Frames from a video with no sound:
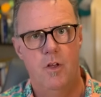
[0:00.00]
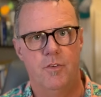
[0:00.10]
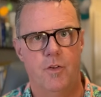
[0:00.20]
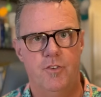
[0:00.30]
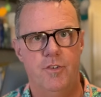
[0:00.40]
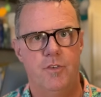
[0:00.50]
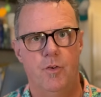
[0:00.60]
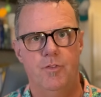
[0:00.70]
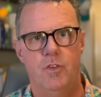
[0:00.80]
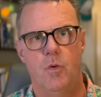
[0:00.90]
So just
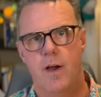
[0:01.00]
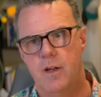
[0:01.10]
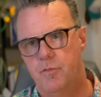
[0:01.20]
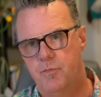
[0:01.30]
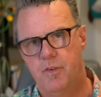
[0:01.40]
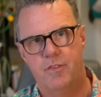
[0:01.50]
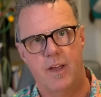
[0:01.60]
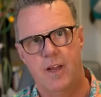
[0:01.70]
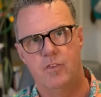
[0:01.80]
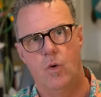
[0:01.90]
those two items,
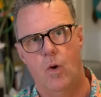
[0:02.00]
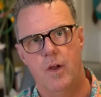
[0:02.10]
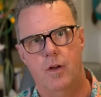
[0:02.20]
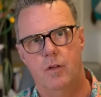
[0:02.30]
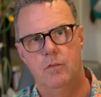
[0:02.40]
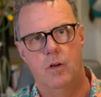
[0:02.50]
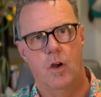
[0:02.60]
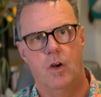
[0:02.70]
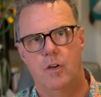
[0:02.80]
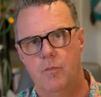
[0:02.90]
besides oil,
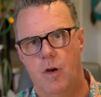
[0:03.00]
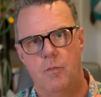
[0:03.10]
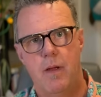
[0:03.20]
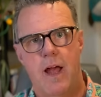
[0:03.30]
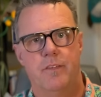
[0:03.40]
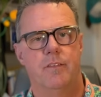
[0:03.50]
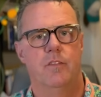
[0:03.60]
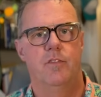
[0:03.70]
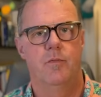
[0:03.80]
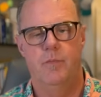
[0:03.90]
are, are
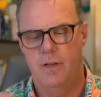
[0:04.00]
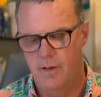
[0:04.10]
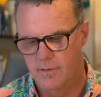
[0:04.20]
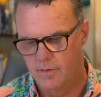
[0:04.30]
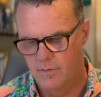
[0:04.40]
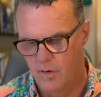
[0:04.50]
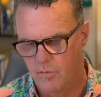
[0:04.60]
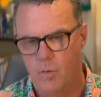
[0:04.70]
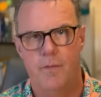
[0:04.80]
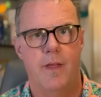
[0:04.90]
massive because of,
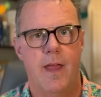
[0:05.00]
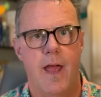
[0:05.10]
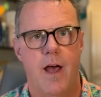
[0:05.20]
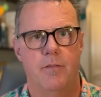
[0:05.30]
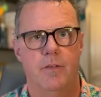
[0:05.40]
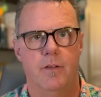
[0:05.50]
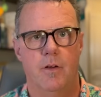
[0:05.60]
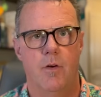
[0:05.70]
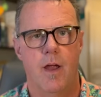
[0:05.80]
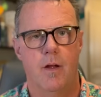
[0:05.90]
of what they have in the
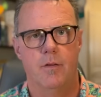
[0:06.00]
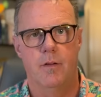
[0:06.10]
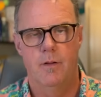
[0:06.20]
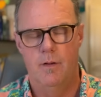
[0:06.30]
ground.